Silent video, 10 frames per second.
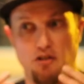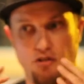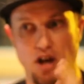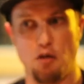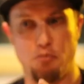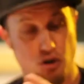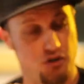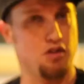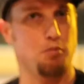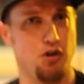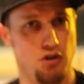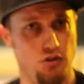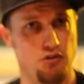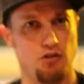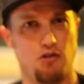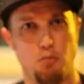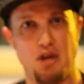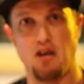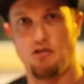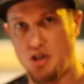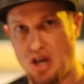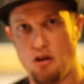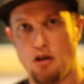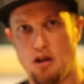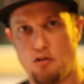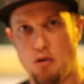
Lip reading: trying to push the producers to be as genuine as